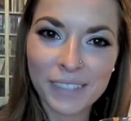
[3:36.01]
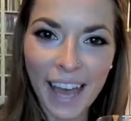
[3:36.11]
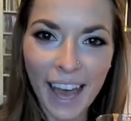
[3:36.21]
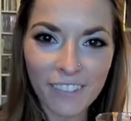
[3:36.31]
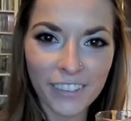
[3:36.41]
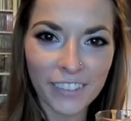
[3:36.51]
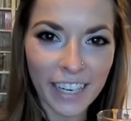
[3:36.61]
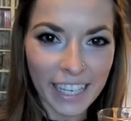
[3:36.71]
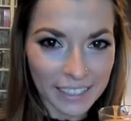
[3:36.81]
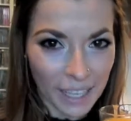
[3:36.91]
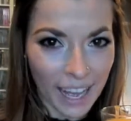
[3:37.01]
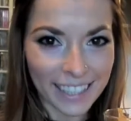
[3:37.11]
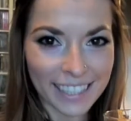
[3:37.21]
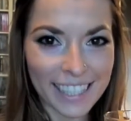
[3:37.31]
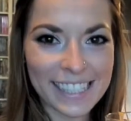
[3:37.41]
Have a great
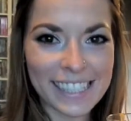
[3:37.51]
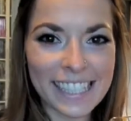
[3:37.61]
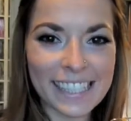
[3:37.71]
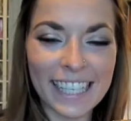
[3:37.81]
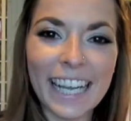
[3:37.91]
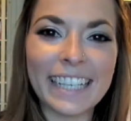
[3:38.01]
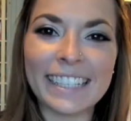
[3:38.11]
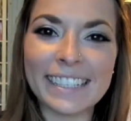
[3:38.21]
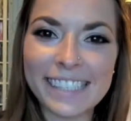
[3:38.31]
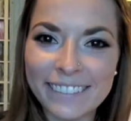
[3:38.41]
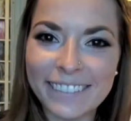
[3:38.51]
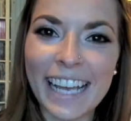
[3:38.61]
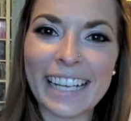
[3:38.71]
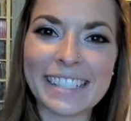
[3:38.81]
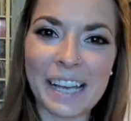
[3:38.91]
holiday season, and I'll see you
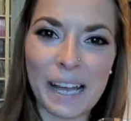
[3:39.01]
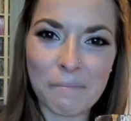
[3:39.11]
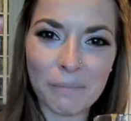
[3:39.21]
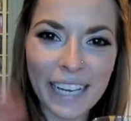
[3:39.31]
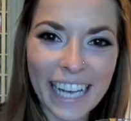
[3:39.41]
next time. Bye,